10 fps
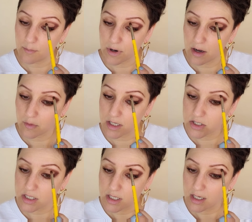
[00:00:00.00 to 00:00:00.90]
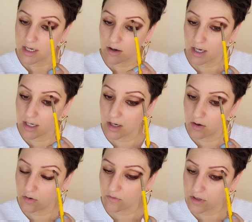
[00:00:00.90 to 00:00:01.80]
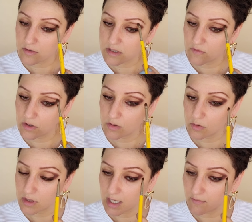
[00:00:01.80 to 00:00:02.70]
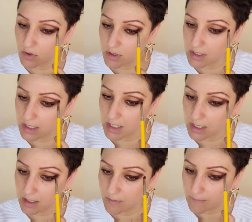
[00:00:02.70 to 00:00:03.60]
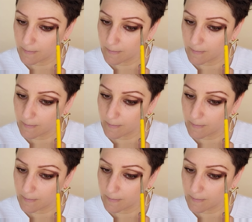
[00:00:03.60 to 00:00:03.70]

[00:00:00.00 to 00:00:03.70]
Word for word: that brow ridge. Now I know for those of you that have a hooded lid,